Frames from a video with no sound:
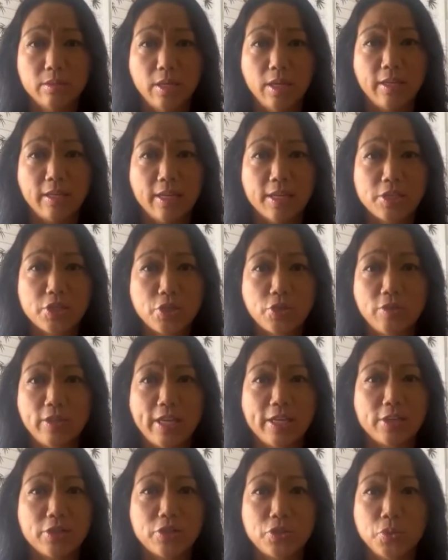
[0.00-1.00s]
Unless you're
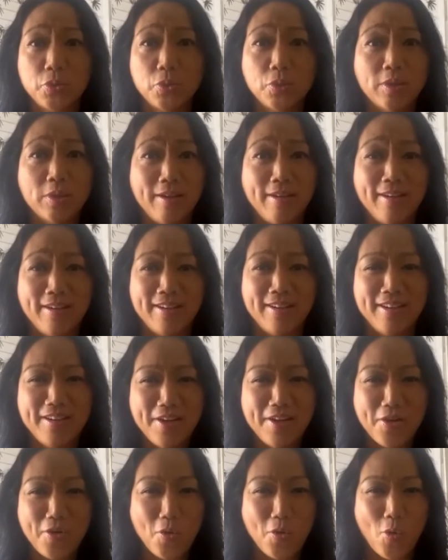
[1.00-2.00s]
like a doula
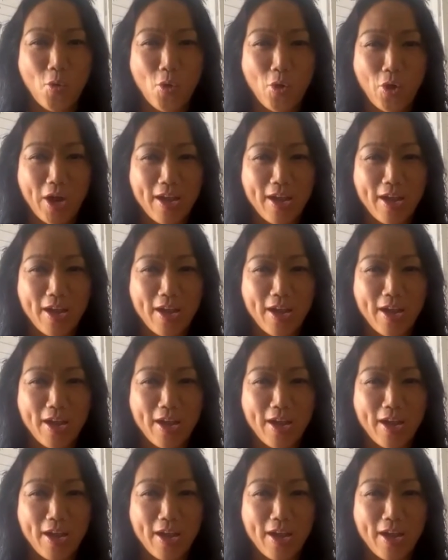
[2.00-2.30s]
or